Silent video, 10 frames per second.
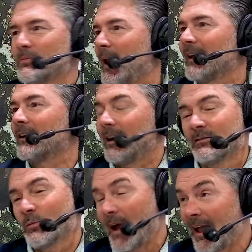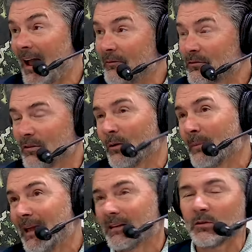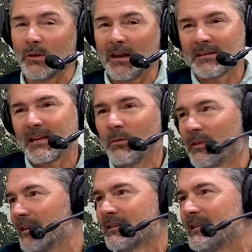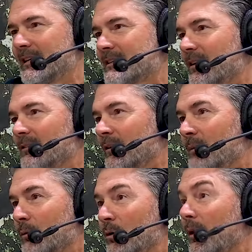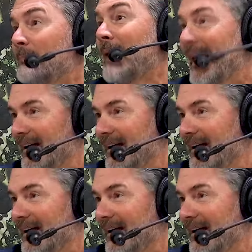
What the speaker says: my gun, that's why they don't make it. So when I see one that's decent on Gunbroker, I buy